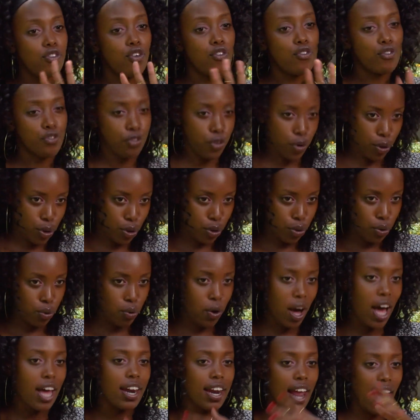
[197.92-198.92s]
for
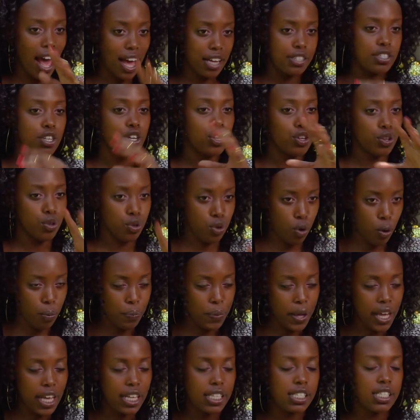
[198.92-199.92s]
you and at your
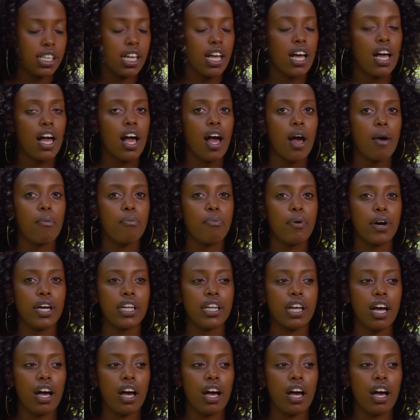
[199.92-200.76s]
pace. But